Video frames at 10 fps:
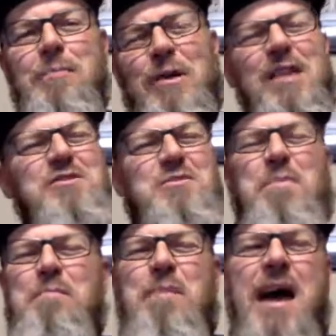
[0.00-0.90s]
but I'd just
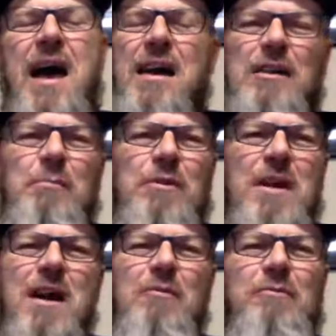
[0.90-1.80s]
been packing them
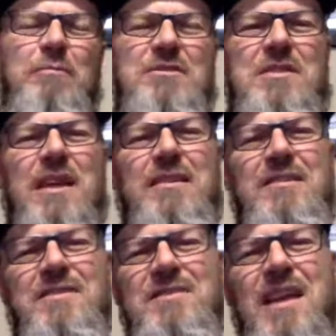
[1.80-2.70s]
around from state
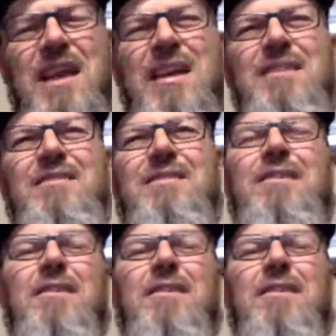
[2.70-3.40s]
to state, and